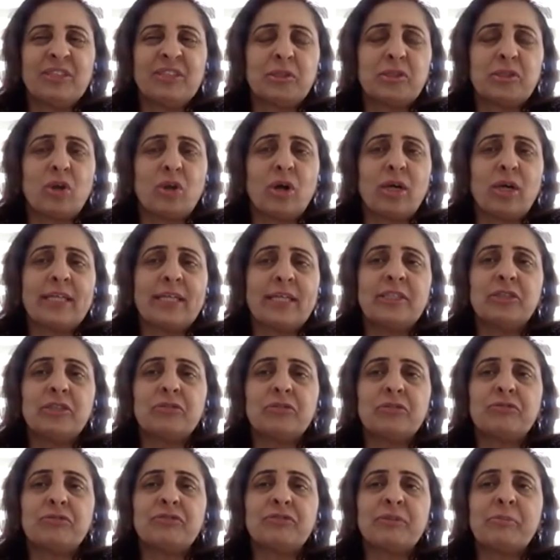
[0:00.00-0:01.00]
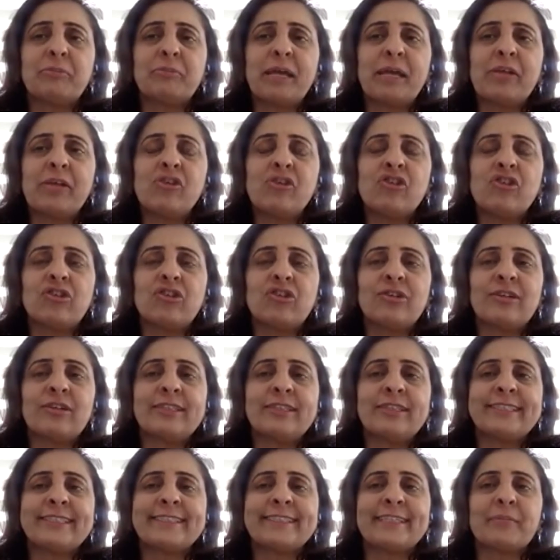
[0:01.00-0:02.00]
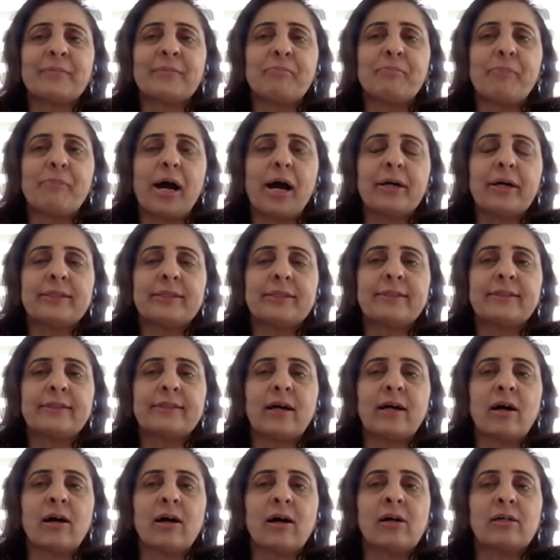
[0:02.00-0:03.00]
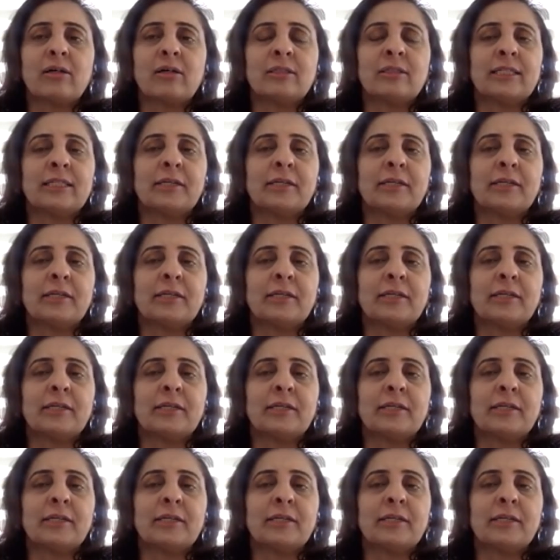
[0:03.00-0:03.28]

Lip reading: talking to women journalists in Pakistan,